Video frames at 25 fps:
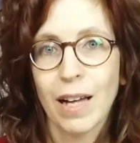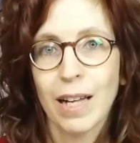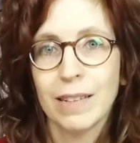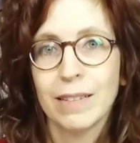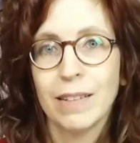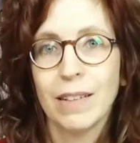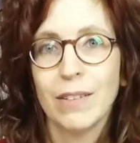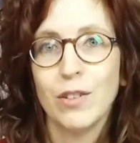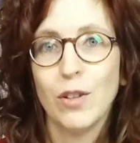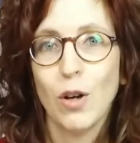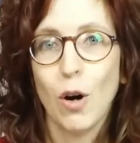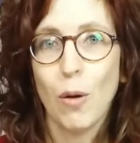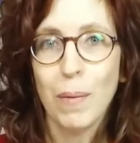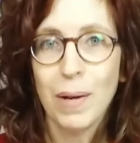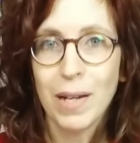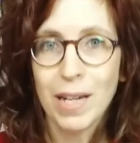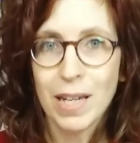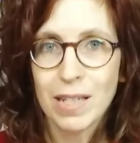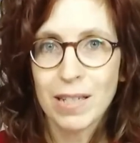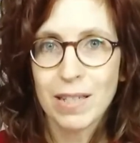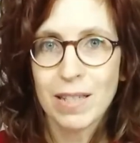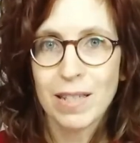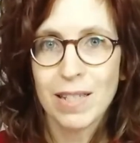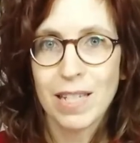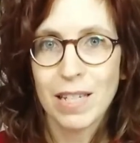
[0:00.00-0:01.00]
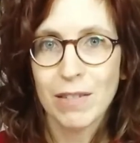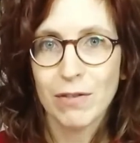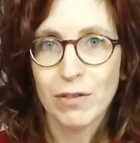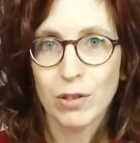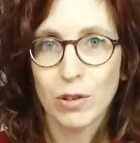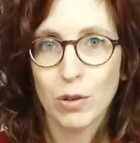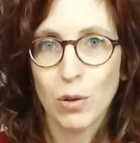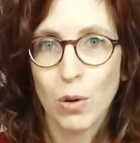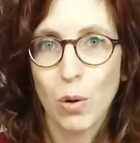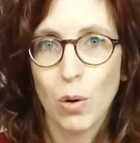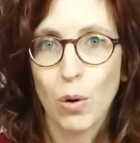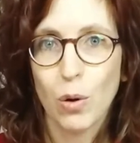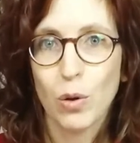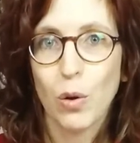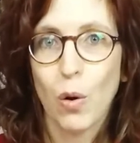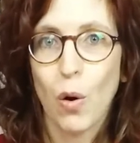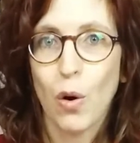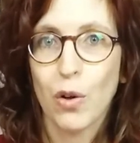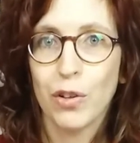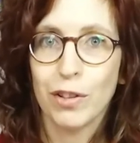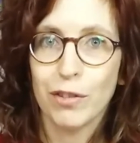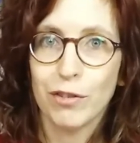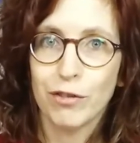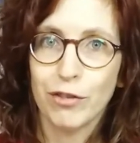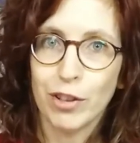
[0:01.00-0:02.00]
the dominant 7th chord
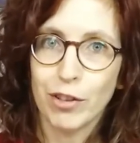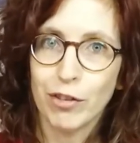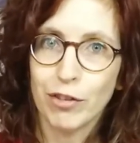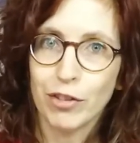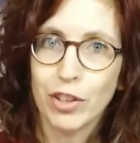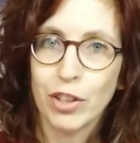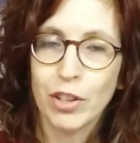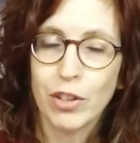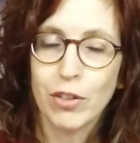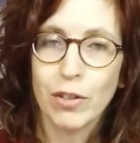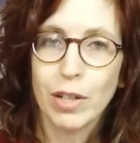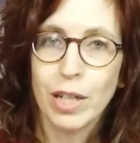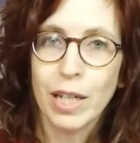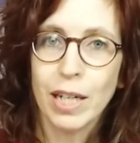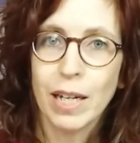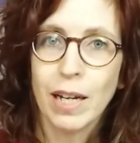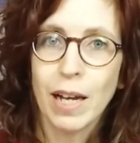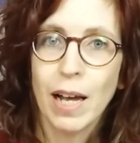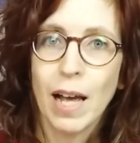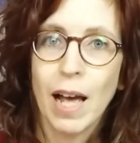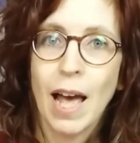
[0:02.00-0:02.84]
on the 5th degree,